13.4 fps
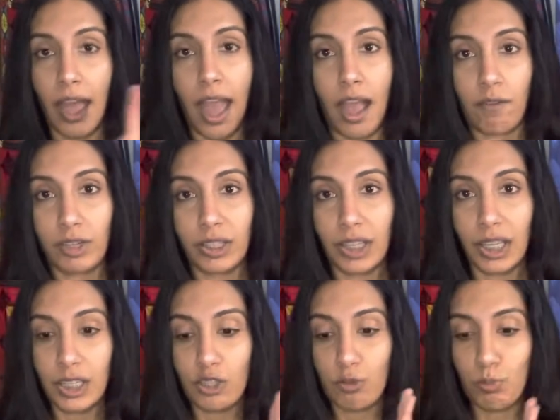
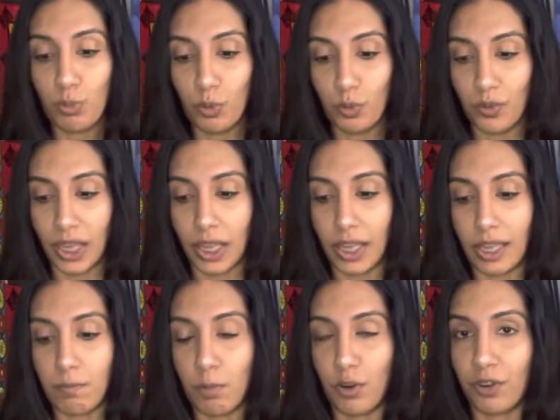Everything is moving
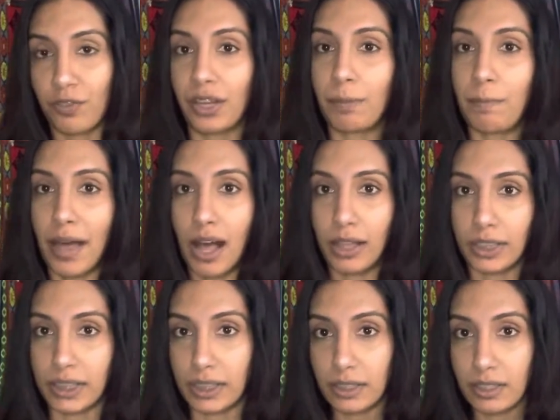in perfect
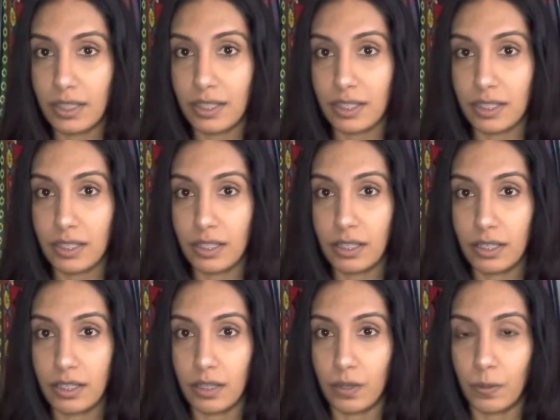balance.
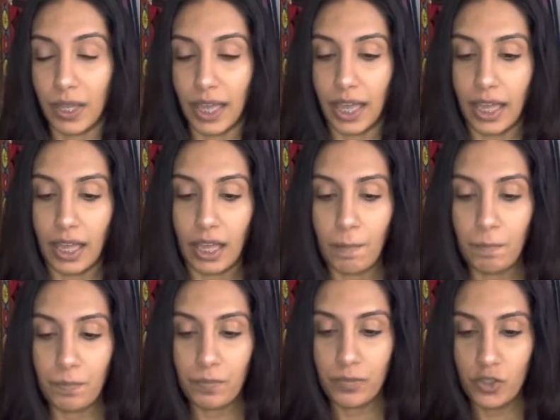Okay,
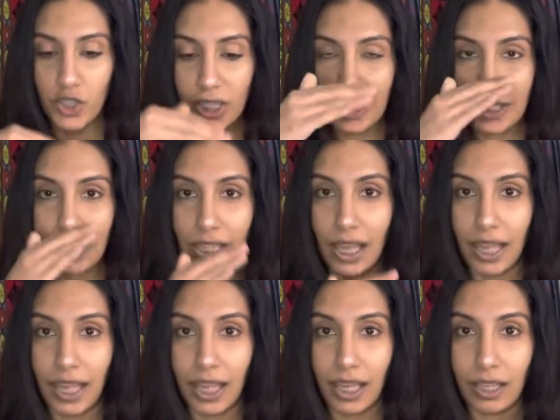just
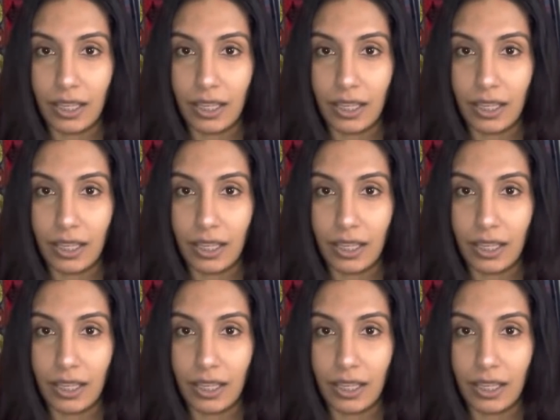like,